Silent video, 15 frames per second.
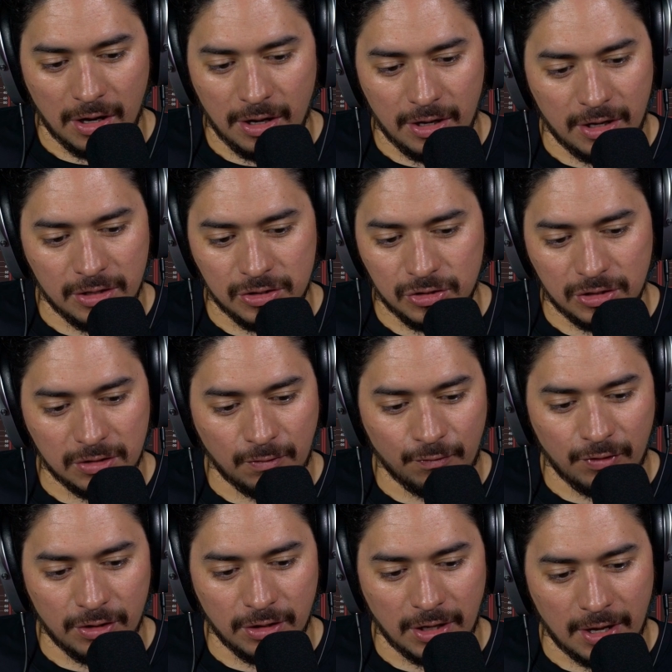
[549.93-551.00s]
It's just
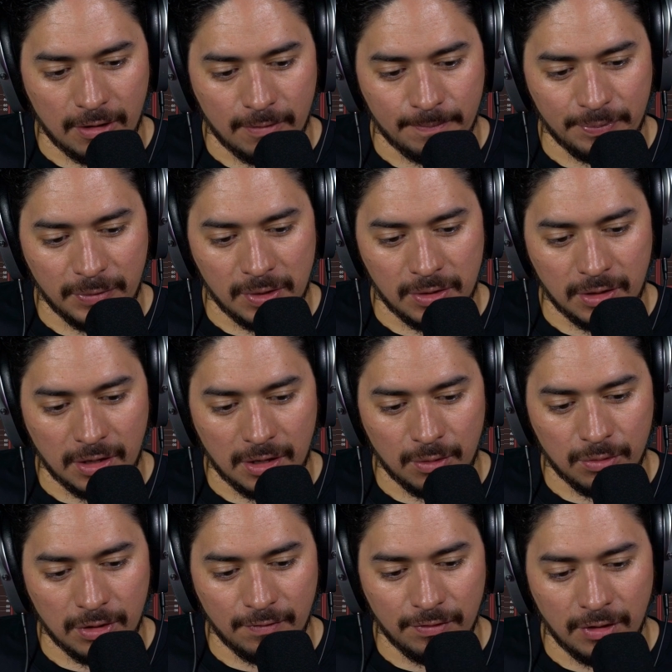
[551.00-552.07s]
filling out and then getting
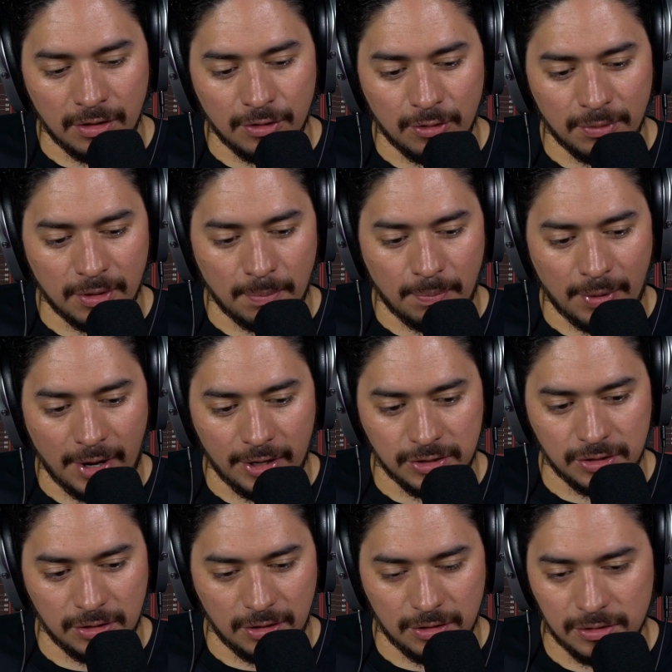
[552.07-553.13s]
rid of a little bit of
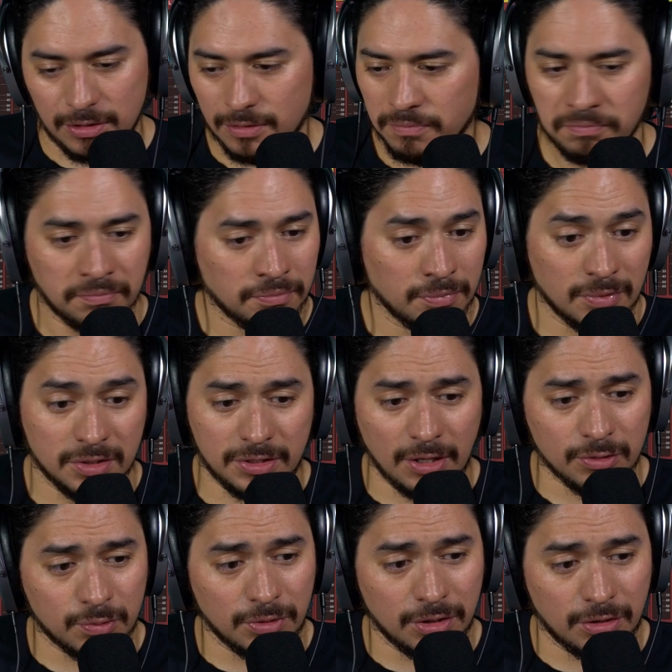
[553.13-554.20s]
boxiness.
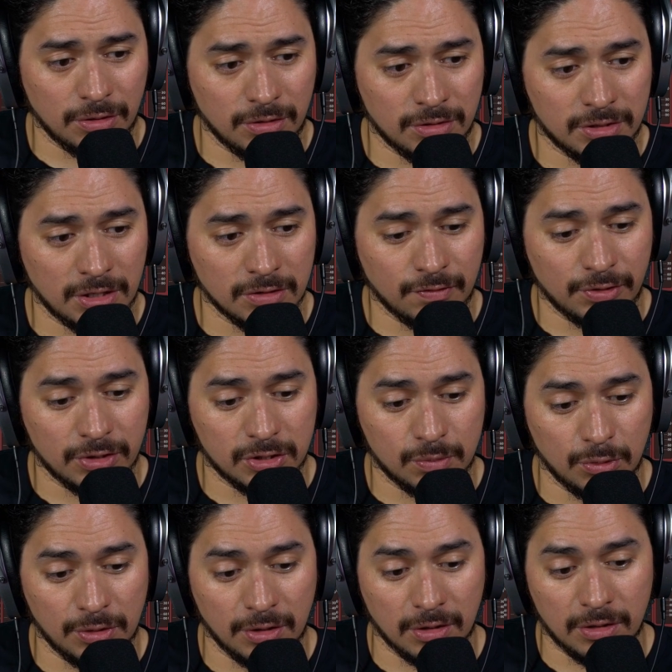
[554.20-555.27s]
Sounds really good. Sounds very
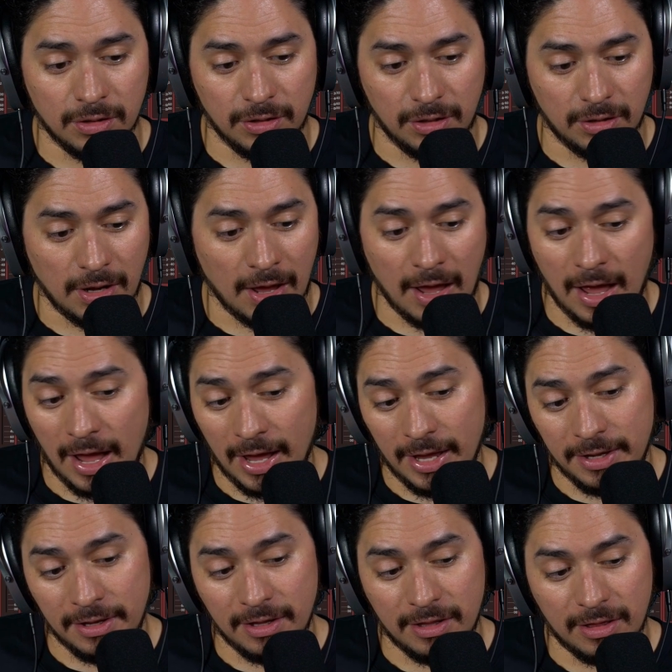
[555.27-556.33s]
smooth and clean.
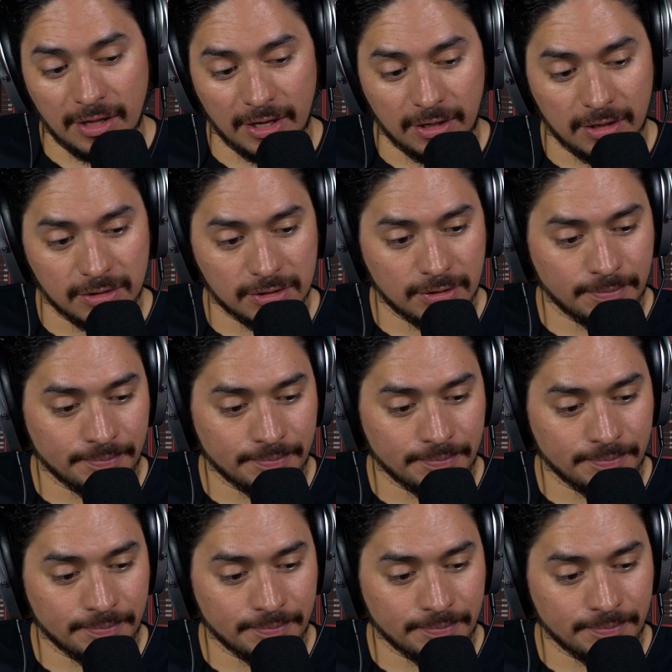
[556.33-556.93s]
I like it.